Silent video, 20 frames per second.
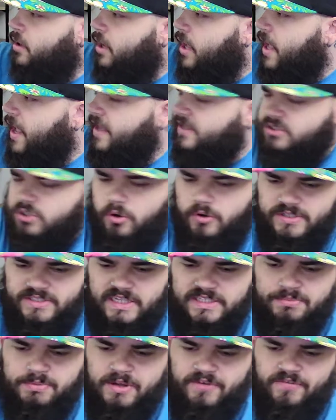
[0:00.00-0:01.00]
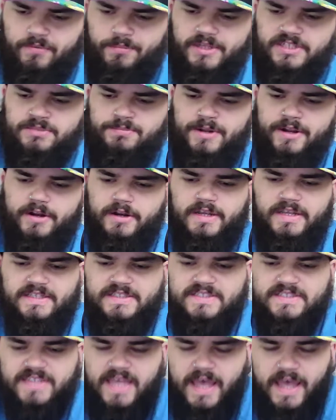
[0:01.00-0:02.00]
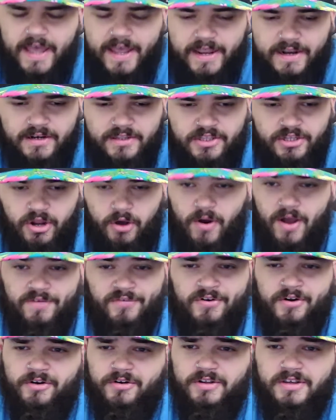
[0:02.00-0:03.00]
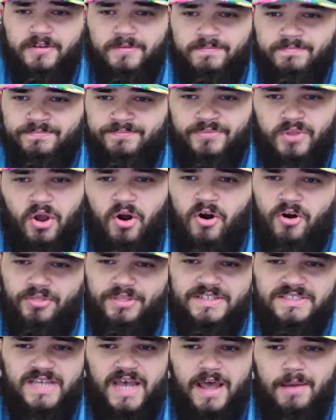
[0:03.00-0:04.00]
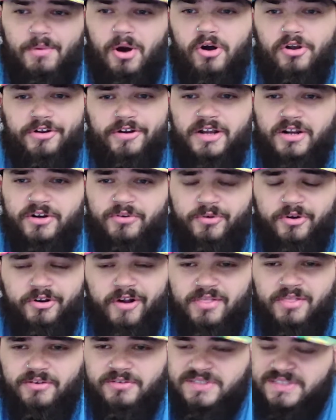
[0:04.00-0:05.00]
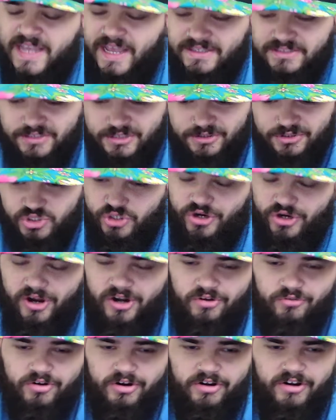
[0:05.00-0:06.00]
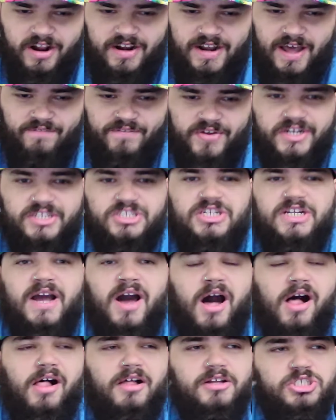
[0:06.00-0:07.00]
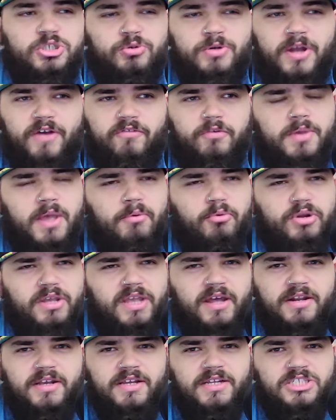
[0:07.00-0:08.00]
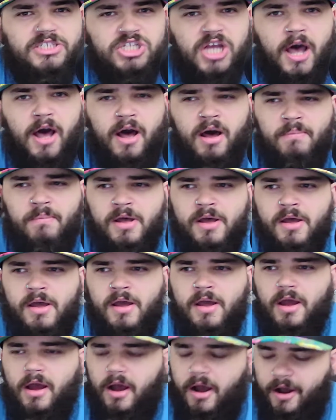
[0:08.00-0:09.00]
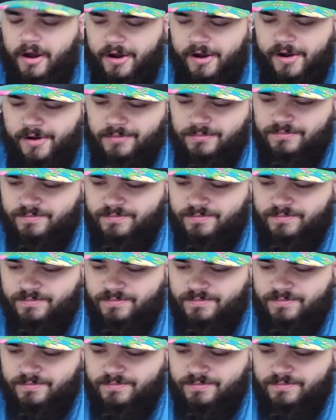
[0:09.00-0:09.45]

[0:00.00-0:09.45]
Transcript: as always, I speak from experience, and, I've heard it all the time. Oh, you're going to regret those tattoos. You're going to regret not finishing college. You'll never be able to get a good job. I